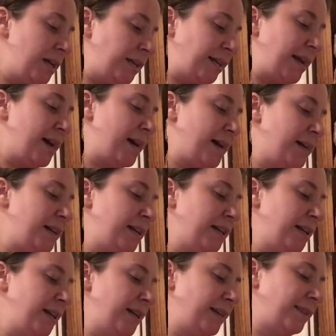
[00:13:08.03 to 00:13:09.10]
Yeah,
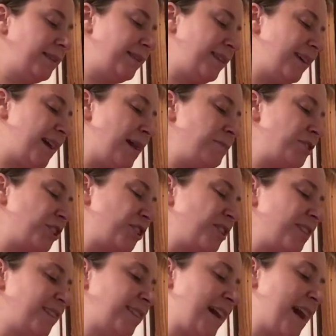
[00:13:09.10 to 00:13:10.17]
I'm sure
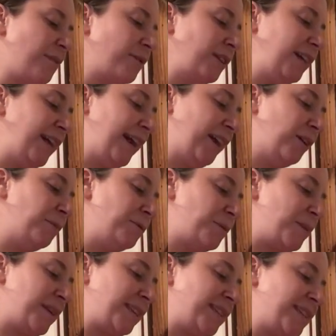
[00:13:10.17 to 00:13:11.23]
that really
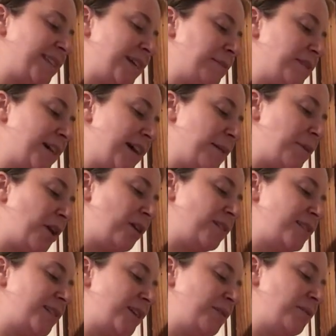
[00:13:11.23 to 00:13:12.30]
helped, but at the same time,
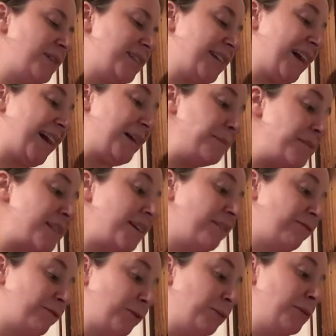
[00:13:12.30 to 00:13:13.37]
also the types
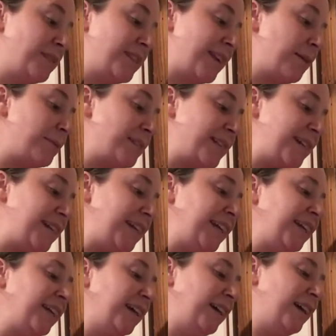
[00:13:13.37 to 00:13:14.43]
of foods that I was
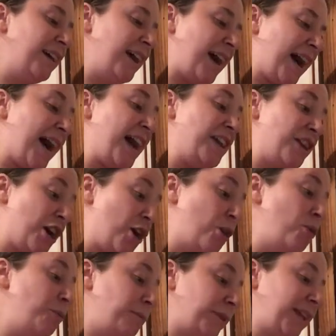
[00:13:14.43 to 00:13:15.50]
eating, I
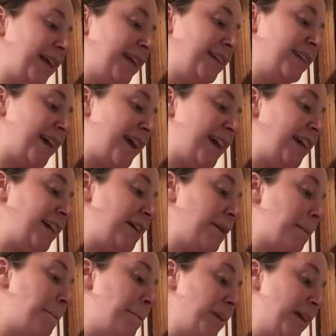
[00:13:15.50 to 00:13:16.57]
know, played a
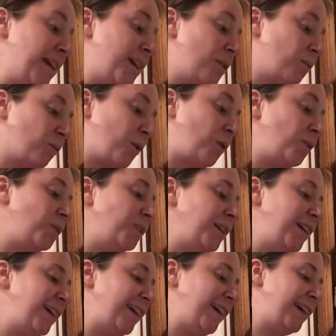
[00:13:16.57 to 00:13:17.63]
big role
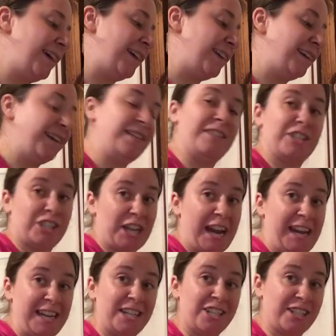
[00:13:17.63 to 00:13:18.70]
in the
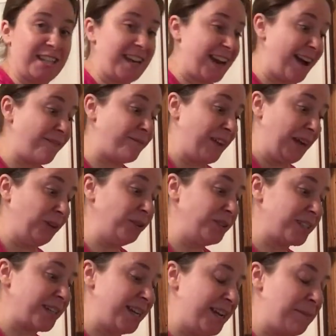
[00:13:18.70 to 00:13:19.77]
change that I
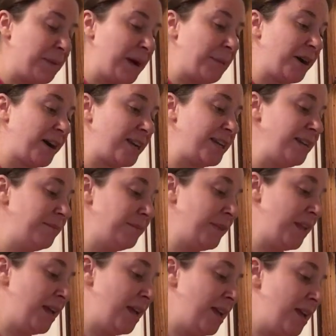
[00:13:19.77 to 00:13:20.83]
felt in my body,
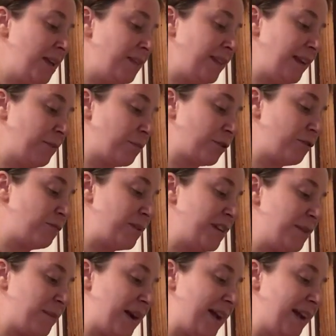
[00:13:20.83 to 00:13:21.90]
the
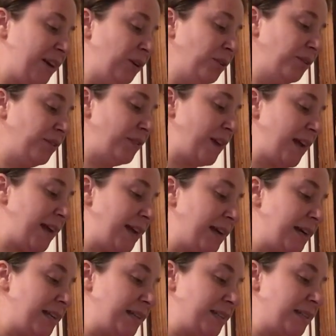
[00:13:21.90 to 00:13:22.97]
improvement in my health.
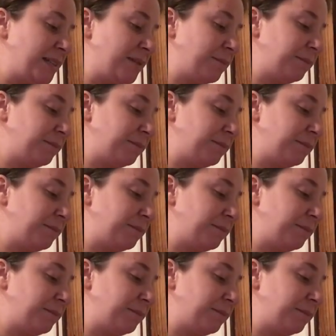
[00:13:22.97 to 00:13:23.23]
And,